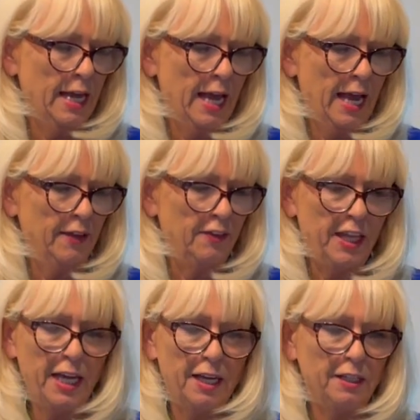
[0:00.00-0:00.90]
And
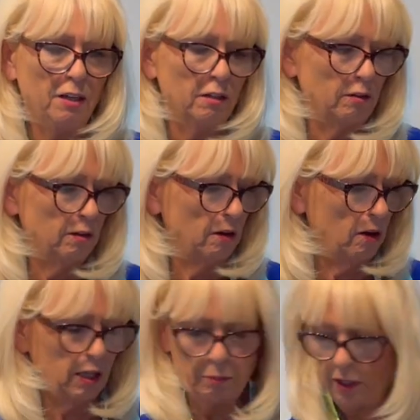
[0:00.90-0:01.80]
then
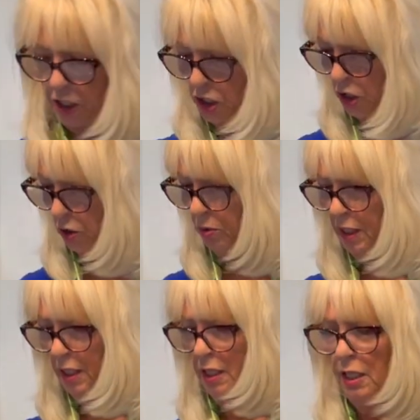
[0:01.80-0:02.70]
all I'm going to do
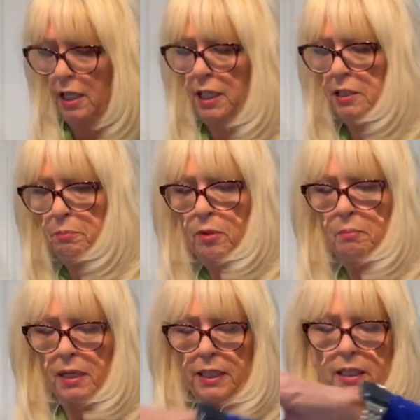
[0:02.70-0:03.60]
is put
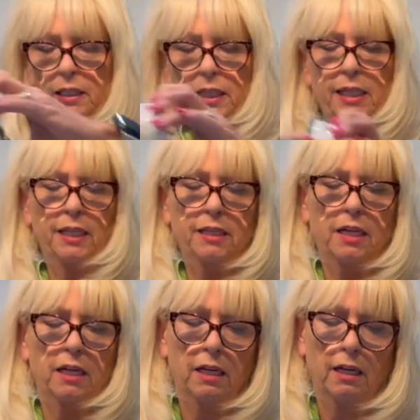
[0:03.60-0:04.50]
my little lid
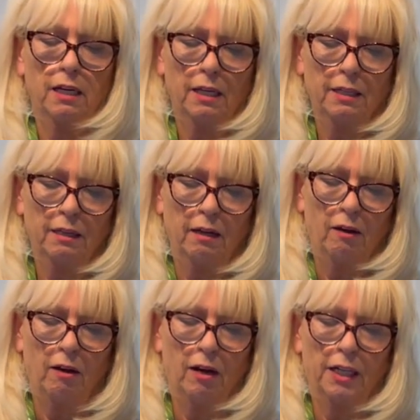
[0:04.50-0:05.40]

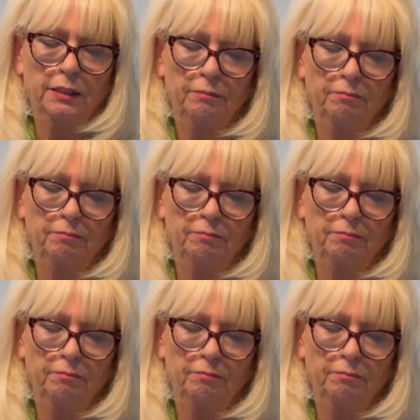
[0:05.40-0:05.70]
on,